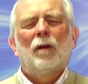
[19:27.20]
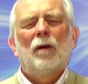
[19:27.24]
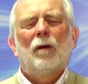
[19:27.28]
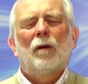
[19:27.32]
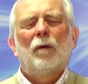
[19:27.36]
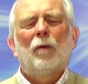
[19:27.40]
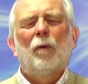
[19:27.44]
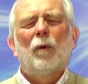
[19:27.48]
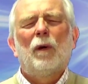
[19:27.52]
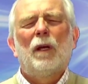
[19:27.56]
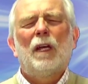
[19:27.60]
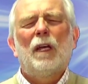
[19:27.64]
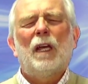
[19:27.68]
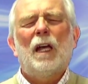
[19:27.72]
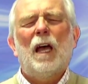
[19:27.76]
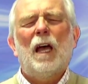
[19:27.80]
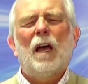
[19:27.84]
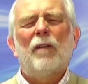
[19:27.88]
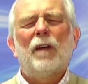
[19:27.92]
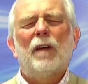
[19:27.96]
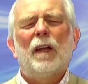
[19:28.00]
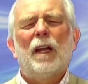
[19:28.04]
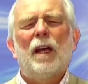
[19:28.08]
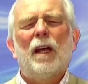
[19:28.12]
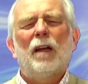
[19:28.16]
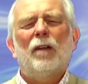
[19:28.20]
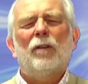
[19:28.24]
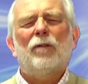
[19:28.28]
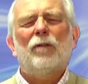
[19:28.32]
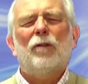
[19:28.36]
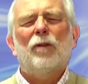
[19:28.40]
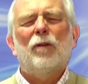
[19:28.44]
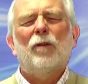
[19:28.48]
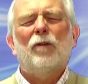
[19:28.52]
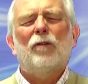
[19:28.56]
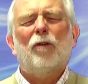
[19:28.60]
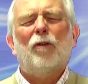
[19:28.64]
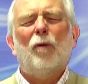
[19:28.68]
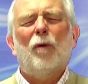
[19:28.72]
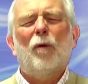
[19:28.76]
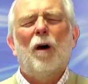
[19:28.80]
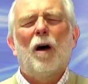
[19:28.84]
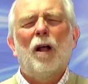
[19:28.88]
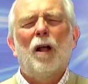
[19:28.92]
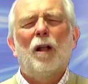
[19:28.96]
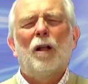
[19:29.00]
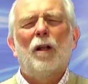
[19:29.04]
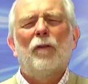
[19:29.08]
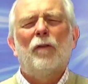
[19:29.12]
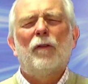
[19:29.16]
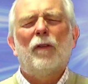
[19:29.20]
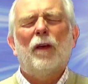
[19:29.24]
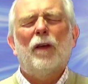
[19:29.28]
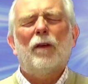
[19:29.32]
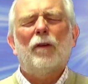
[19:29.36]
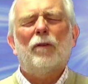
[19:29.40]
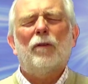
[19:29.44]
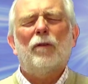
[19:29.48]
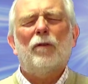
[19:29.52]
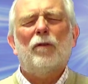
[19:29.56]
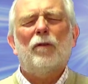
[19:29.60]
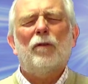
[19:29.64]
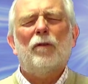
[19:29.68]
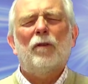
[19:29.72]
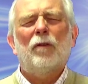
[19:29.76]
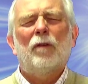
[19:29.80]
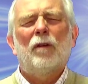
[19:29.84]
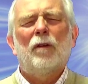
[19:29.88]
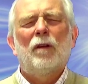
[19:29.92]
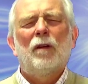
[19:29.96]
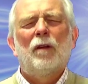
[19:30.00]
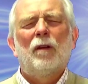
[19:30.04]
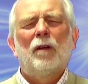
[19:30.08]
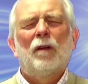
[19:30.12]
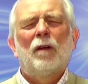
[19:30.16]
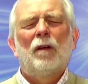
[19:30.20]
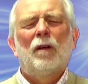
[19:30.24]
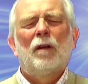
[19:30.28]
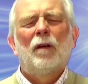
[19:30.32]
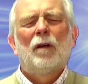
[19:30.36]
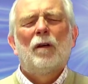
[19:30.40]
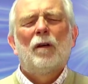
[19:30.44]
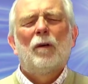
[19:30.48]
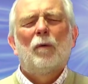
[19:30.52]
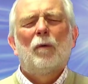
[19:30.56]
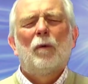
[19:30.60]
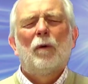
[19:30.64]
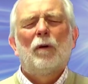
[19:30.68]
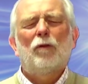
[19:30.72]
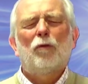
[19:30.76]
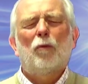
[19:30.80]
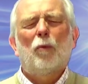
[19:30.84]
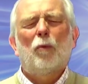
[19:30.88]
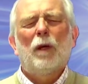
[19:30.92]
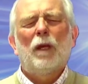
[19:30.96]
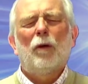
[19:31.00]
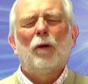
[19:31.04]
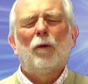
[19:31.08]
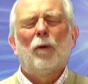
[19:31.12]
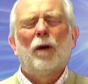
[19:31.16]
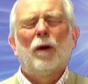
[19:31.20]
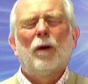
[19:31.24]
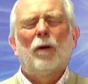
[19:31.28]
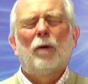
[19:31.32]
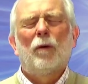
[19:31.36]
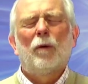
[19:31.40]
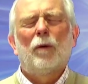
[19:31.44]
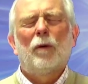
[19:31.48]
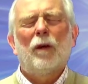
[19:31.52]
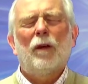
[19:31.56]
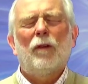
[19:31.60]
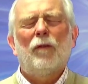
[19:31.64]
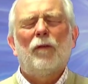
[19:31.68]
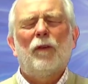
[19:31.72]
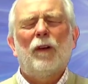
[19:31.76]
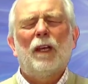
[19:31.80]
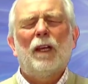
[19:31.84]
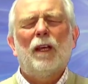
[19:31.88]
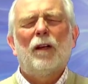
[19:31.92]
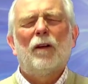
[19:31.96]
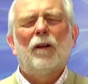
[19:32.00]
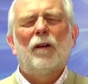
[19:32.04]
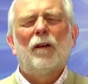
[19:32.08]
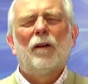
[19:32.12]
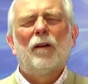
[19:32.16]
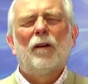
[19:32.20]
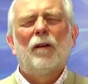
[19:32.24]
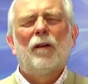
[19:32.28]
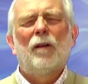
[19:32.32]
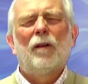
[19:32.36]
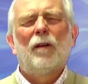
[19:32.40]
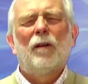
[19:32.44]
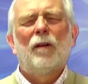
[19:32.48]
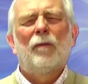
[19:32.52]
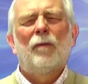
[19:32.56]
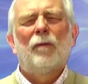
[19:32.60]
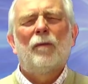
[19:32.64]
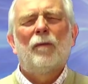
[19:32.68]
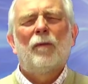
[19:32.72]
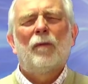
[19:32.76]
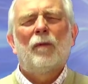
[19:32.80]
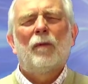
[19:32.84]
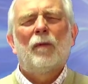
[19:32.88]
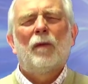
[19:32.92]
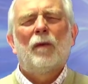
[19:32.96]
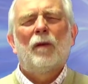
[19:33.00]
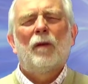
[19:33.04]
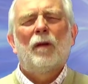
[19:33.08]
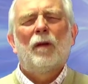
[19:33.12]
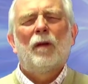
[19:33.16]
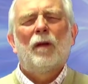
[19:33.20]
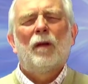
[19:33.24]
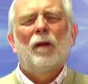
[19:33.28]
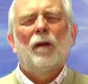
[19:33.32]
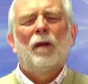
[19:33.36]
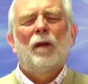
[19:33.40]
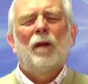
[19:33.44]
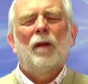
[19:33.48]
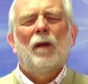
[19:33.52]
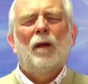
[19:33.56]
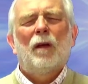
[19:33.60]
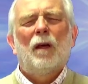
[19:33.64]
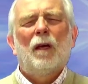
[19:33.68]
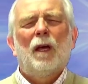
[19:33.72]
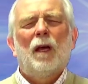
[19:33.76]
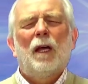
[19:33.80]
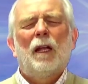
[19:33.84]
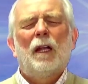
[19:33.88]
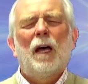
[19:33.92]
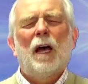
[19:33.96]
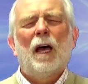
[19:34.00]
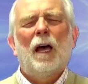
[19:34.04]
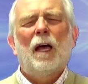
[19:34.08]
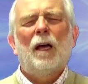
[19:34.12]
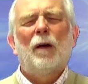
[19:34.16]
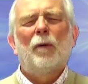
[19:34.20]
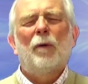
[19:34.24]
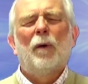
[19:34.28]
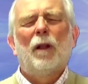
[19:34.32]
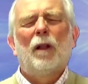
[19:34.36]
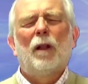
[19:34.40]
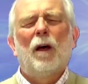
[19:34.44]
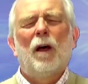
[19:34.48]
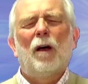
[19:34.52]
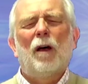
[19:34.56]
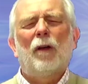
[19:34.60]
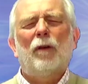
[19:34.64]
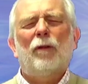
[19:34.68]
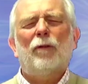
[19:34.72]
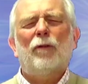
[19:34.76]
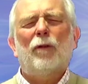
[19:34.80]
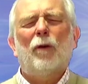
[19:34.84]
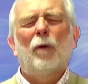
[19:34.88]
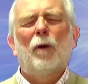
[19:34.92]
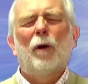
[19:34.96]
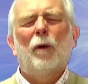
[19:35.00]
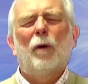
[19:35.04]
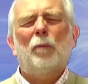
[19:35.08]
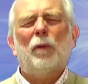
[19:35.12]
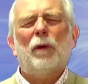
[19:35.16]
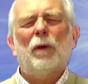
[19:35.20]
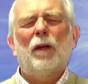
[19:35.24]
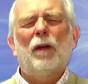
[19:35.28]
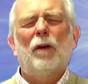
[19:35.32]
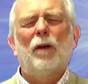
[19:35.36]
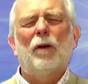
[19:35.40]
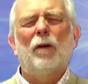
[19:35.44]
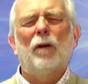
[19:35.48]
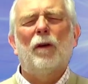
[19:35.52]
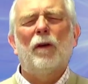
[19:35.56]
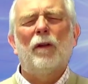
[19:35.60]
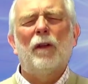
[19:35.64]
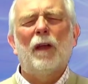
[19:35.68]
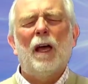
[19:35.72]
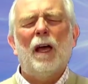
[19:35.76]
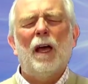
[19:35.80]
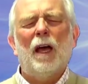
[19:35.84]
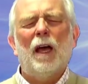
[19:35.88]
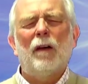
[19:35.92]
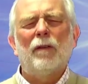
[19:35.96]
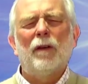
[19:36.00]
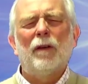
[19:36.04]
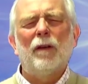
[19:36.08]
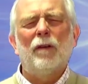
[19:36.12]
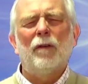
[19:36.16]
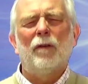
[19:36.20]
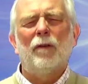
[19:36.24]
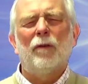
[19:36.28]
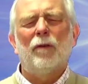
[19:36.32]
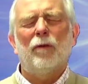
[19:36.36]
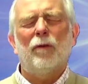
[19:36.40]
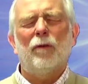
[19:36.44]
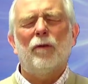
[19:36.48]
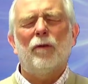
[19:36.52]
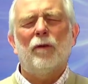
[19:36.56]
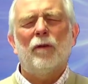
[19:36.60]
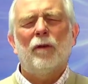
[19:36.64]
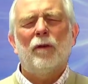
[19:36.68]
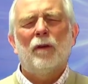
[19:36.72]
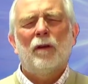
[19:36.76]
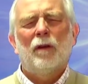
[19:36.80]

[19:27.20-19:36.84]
We have an answer to all of this, which we will reveal, and I will also appear in the heavens